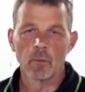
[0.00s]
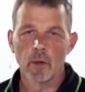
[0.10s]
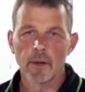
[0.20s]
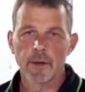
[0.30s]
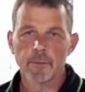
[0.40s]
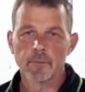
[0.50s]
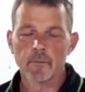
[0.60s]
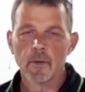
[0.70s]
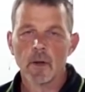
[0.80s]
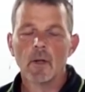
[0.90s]
we're working.
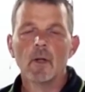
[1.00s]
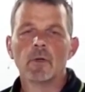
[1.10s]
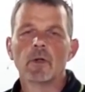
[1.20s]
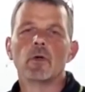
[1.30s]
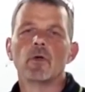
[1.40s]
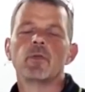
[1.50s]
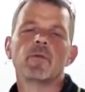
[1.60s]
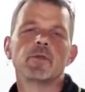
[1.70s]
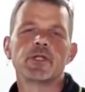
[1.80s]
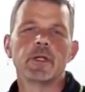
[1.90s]
But of course, with
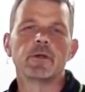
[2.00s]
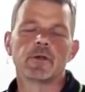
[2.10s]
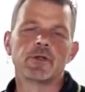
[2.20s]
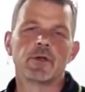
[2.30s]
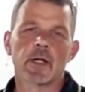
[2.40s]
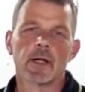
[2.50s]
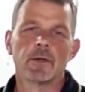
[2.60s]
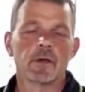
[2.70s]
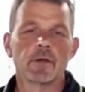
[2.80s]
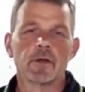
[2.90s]
machines such as the
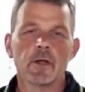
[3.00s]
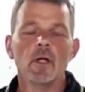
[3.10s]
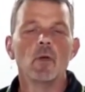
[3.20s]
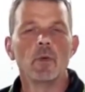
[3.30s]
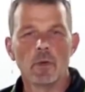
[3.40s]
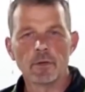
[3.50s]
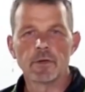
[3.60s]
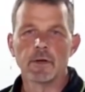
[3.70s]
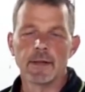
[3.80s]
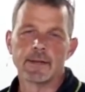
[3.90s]
KS60, we
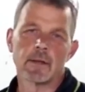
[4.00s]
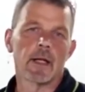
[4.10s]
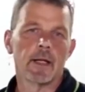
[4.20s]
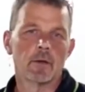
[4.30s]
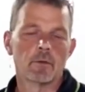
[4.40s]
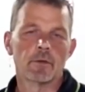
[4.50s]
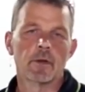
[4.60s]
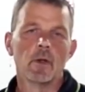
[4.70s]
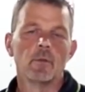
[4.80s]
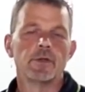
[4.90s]
also need to cut angles,
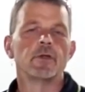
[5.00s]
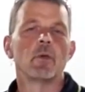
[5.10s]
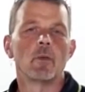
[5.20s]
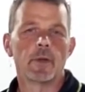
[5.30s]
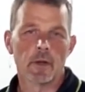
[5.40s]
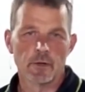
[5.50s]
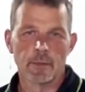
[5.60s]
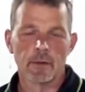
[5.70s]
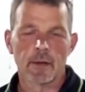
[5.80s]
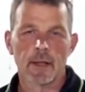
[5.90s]
which is what we're going to be
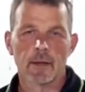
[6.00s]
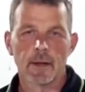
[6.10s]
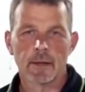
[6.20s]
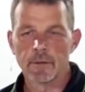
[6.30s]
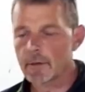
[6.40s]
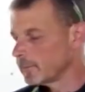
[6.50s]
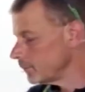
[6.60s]
looking at next.